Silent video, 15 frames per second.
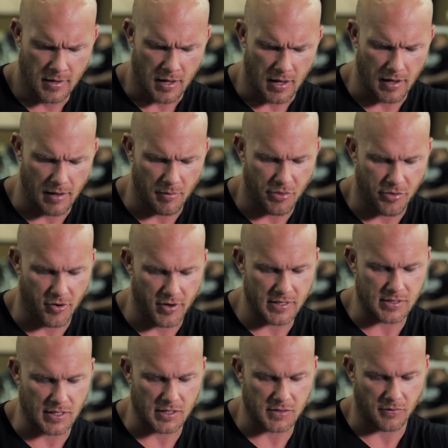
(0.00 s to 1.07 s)
30
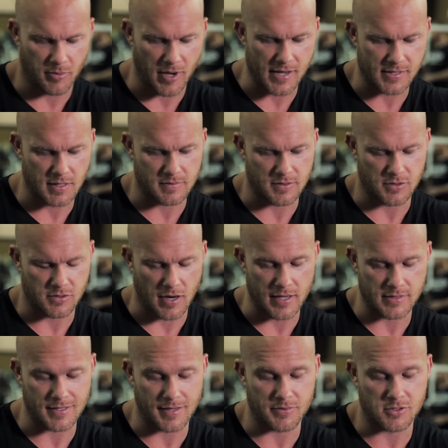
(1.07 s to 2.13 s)
sets for biceps and
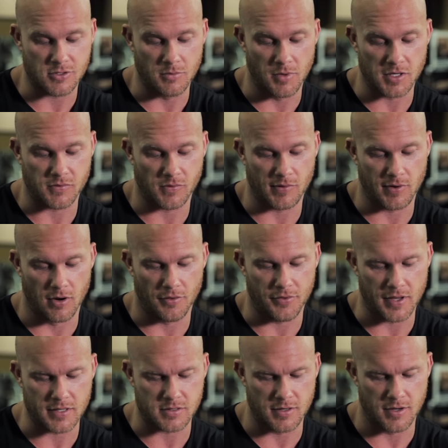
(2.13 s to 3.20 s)
triceps, too much for growth,
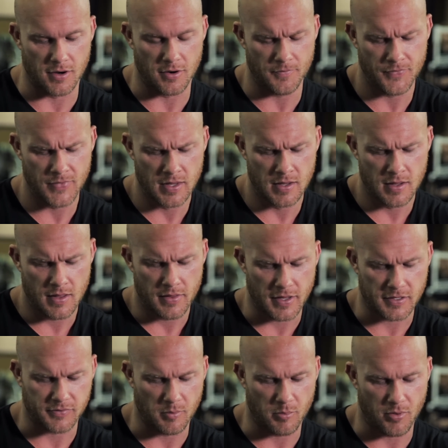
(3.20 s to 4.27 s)
yes or no? That's
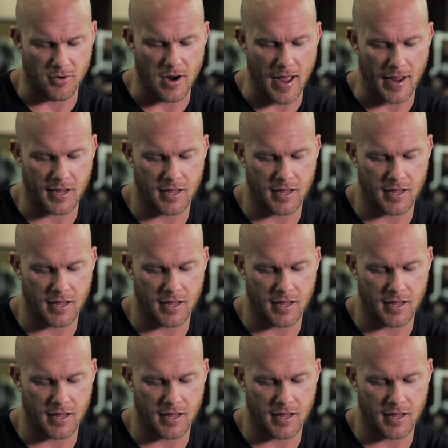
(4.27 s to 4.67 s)
from Burek.